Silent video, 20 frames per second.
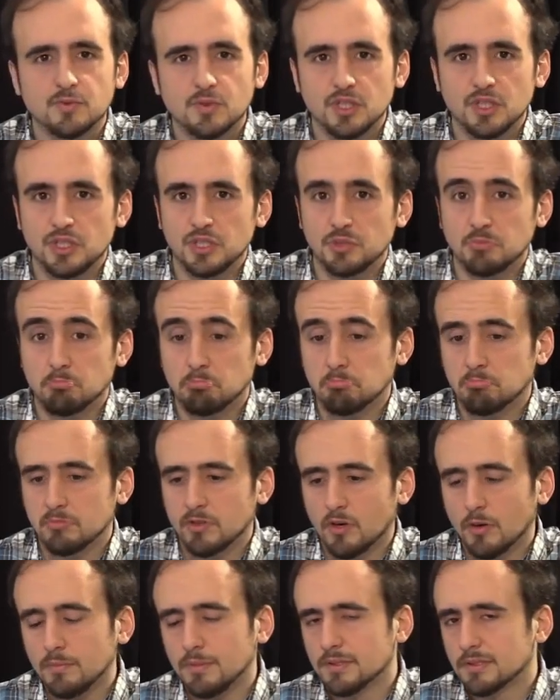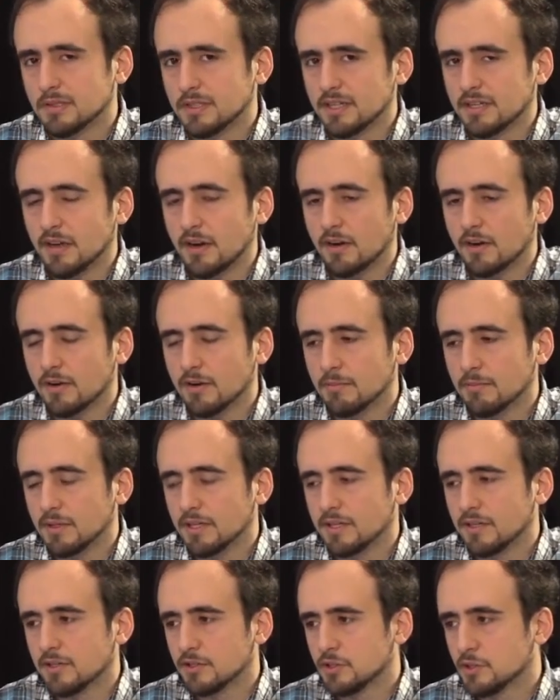which obviously a Caro Kann
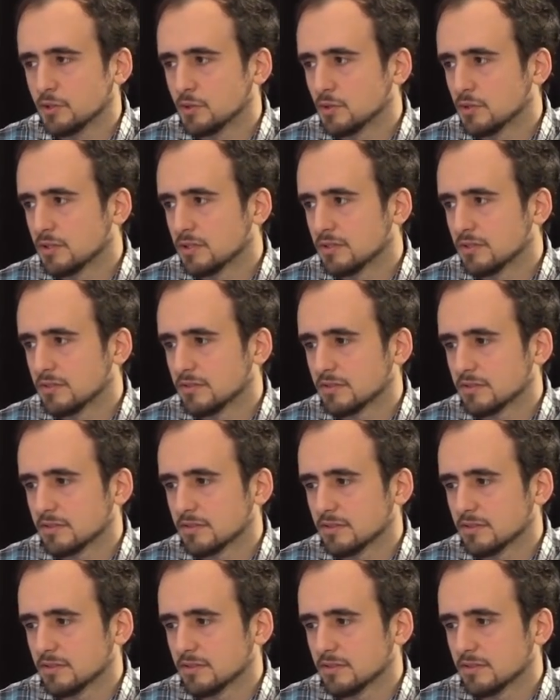player shouldn't